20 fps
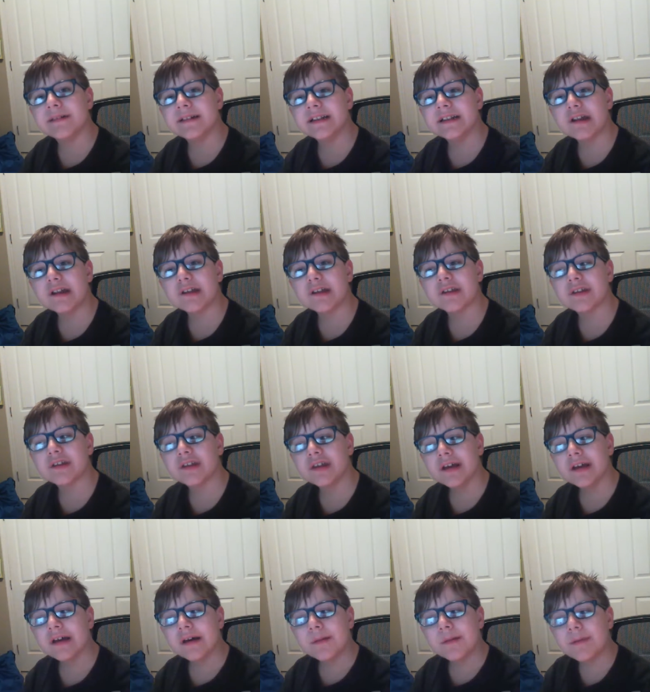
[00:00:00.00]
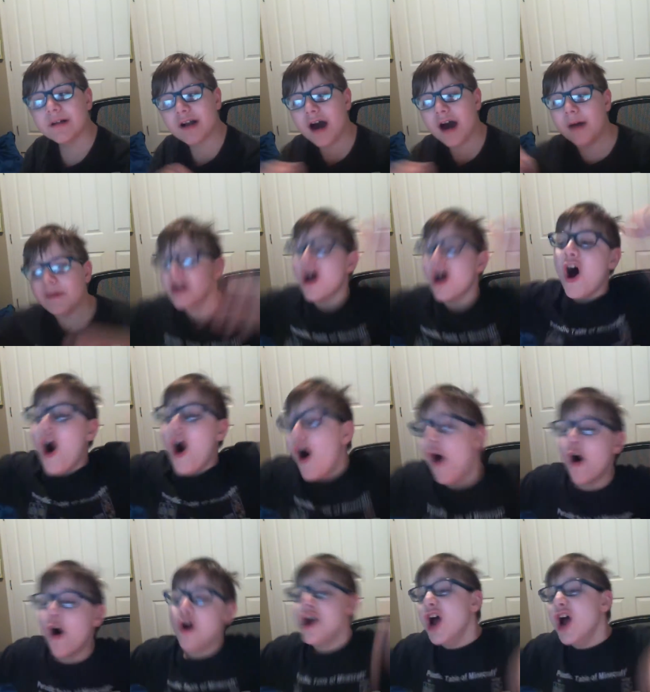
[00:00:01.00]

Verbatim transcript: Just put comment, oh